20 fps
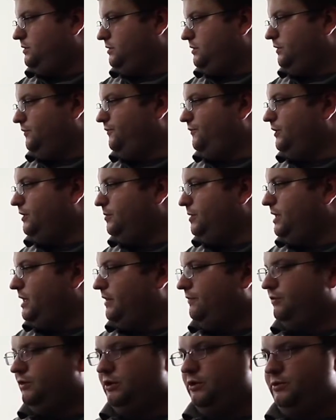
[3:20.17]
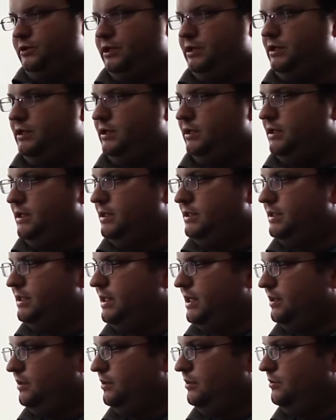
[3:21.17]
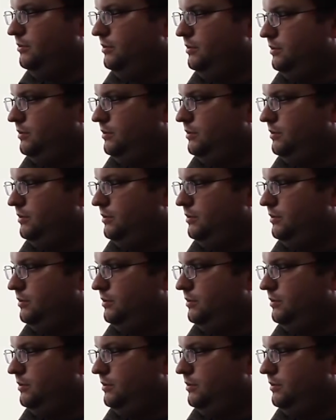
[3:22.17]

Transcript: The filament I've loaded is yellow,